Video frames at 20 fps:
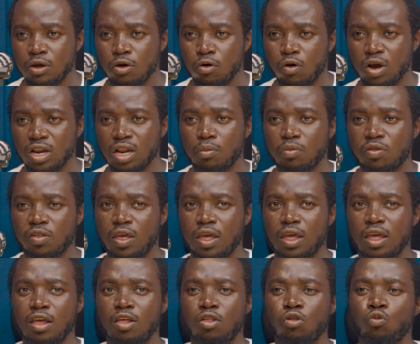What I'm
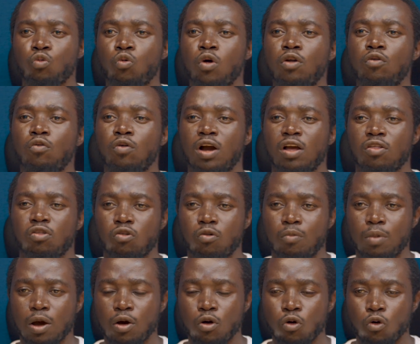saying is one customer